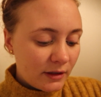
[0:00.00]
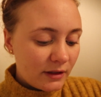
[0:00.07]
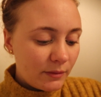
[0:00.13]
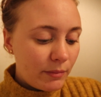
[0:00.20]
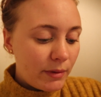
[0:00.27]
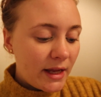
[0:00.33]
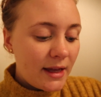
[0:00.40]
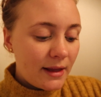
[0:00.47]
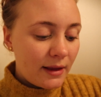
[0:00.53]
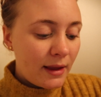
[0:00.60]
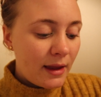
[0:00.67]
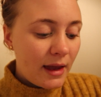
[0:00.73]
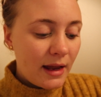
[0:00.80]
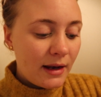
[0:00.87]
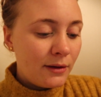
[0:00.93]
split
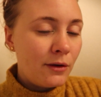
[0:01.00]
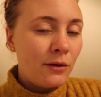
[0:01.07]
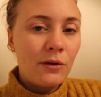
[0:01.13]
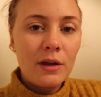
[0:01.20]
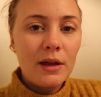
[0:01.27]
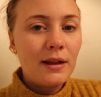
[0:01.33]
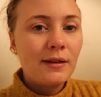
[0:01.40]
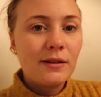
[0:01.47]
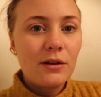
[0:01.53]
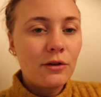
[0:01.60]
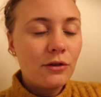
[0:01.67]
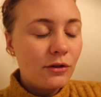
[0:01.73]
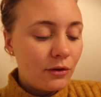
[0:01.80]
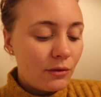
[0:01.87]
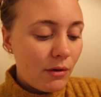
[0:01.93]
and it
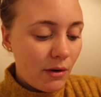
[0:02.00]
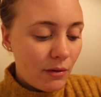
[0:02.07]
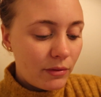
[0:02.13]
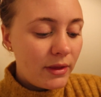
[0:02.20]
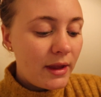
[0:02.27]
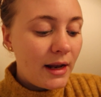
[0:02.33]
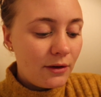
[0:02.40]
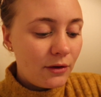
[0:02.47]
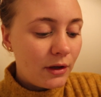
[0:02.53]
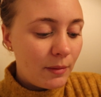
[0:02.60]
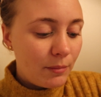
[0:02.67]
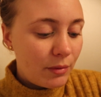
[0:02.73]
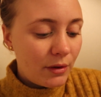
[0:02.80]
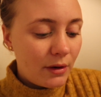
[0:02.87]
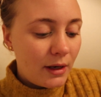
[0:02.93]
starts to grow, then you
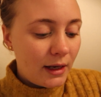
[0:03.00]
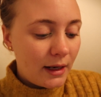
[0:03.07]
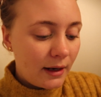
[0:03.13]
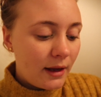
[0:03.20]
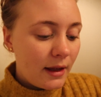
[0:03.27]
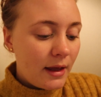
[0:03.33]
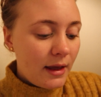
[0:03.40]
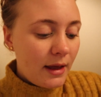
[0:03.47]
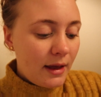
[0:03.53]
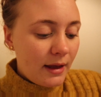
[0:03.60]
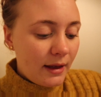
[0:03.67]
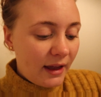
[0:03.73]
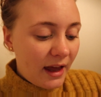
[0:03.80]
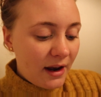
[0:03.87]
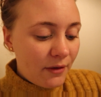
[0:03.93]
can put it in
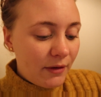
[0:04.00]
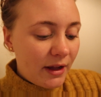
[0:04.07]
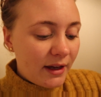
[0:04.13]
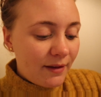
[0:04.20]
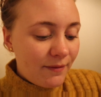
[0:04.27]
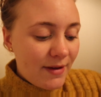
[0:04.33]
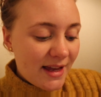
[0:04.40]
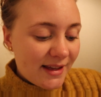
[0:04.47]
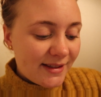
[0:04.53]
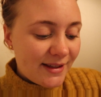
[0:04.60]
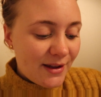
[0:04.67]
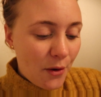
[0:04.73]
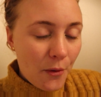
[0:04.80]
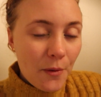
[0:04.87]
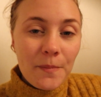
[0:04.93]
kind of like a vase.
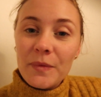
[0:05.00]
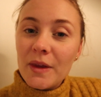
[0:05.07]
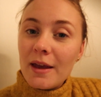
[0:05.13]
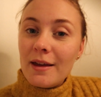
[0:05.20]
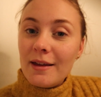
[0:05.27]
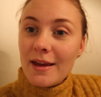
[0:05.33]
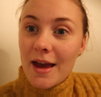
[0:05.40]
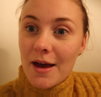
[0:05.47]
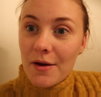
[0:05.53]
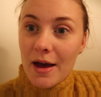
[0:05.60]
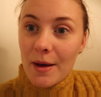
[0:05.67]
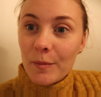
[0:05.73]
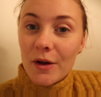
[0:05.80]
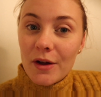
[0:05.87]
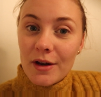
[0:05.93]
So yeah,
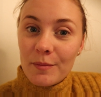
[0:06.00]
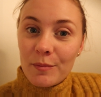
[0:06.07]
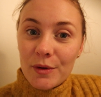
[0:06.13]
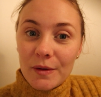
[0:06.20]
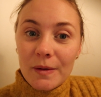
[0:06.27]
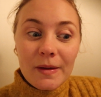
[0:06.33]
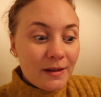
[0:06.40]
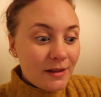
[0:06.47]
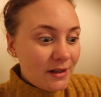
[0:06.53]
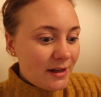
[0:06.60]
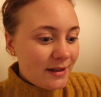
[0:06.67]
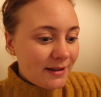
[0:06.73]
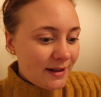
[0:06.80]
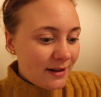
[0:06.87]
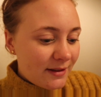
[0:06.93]
I'm gonna put the
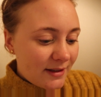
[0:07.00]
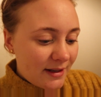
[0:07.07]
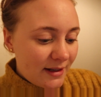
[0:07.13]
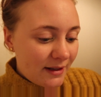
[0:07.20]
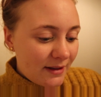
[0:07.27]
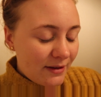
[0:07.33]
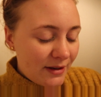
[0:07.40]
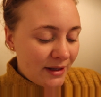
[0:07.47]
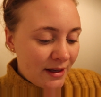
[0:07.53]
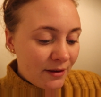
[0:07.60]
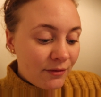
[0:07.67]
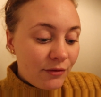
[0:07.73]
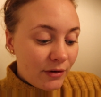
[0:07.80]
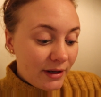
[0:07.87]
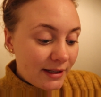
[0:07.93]
chestnuts in
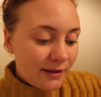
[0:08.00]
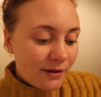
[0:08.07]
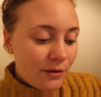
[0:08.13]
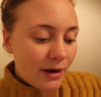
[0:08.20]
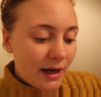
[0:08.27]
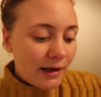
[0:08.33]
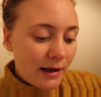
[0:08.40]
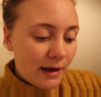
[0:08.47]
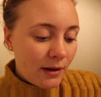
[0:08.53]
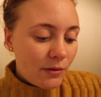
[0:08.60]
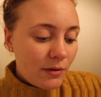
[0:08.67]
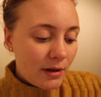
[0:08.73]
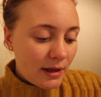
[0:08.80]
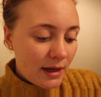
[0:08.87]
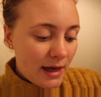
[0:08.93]
the freezer right
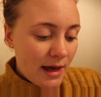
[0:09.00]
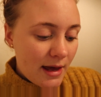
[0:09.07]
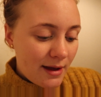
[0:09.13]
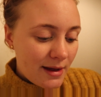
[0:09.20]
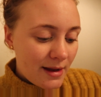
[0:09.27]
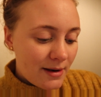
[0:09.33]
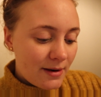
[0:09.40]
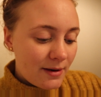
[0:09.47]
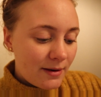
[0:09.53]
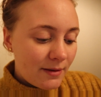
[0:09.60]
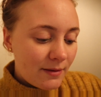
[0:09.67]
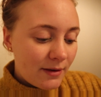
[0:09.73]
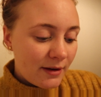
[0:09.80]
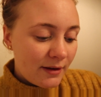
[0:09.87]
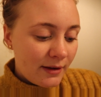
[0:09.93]
now,
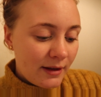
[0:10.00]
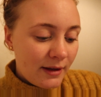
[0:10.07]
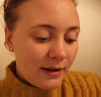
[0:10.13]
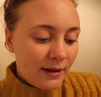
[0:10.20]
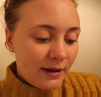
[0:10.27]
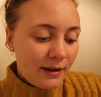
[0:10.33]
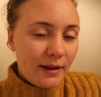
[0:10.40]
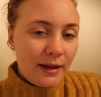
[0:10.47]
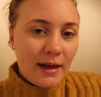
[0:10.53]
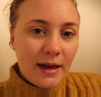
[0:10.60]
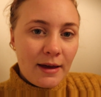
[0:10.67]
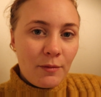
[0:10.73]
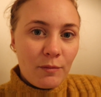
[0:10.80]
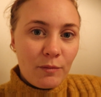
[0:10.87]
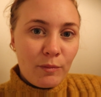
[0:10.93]
and
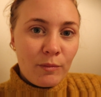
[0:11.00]
yeah,